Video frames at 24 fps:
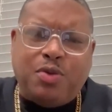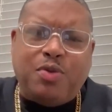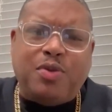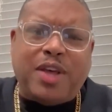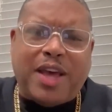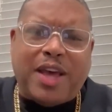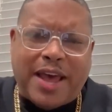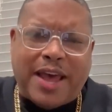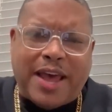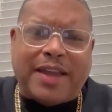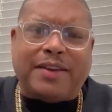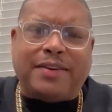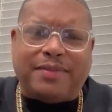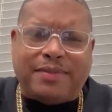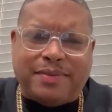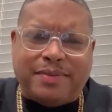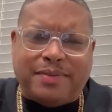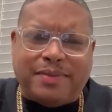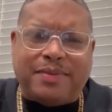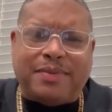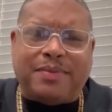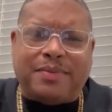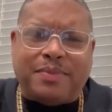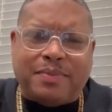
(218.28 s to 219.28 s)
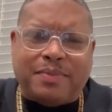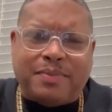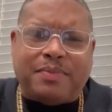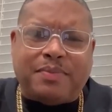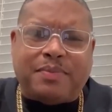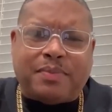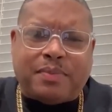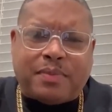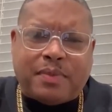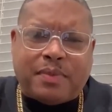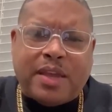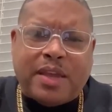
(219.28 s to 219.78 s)
You do that
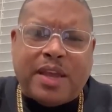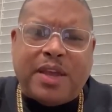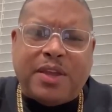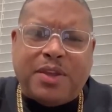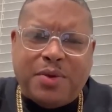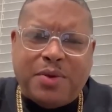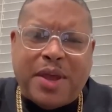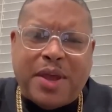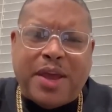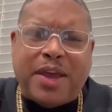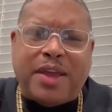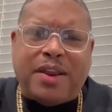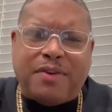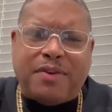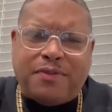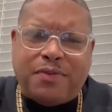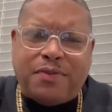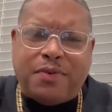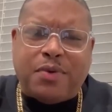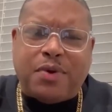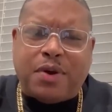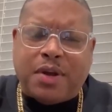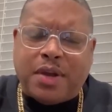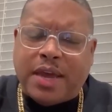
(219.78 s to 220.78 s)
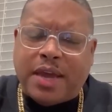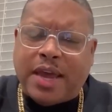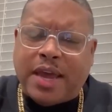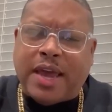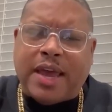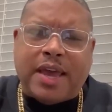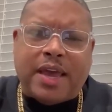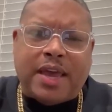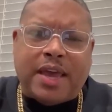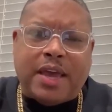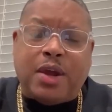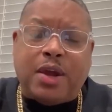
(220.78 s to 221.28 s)
and you're headed
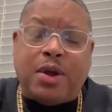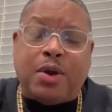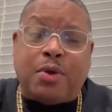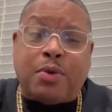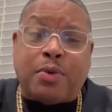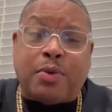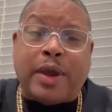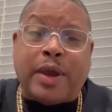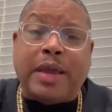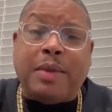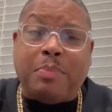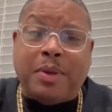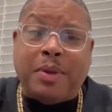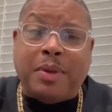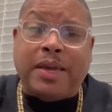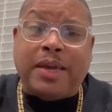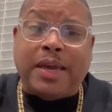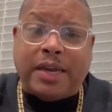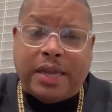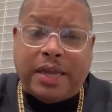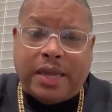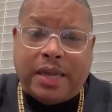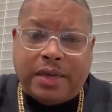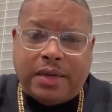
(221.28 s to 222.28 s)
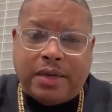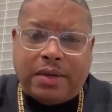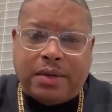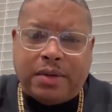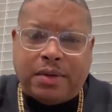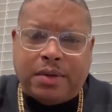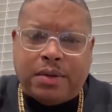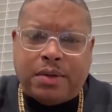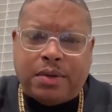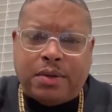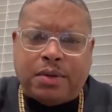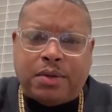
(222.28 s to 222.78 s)
for a great
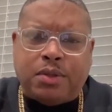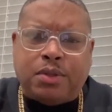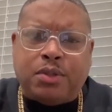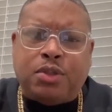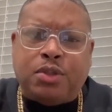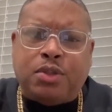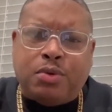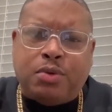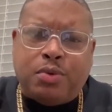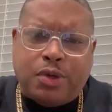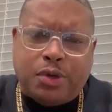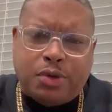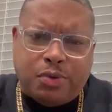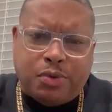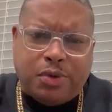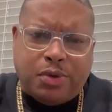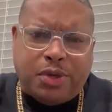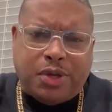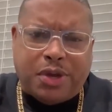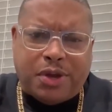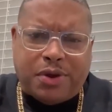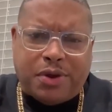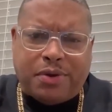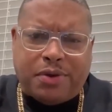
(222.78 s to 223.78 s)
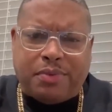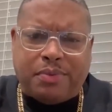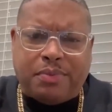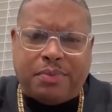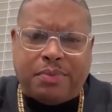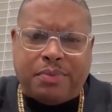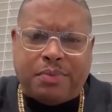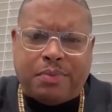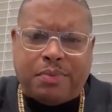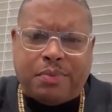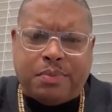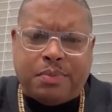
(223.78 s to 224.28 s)
beginning to a new year.
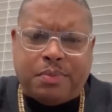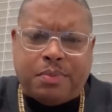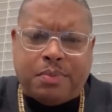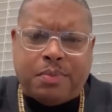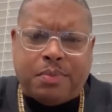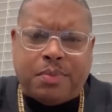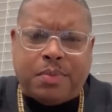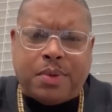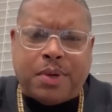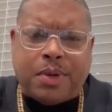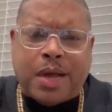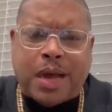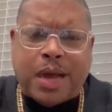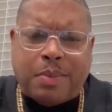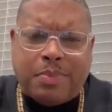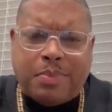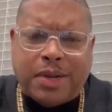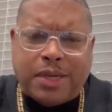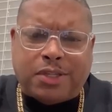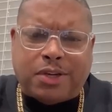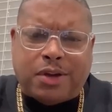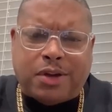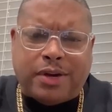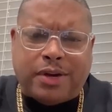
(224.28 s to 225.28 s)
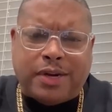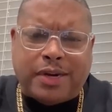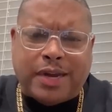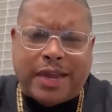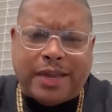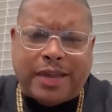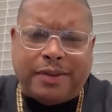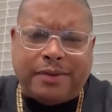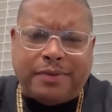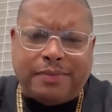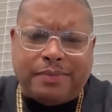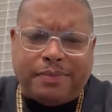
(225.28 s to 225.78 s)
God bless y'all
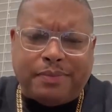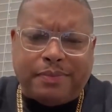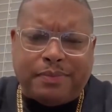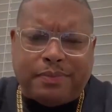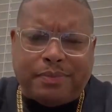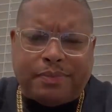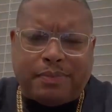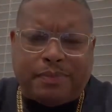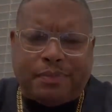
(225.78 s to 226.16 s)
tonight.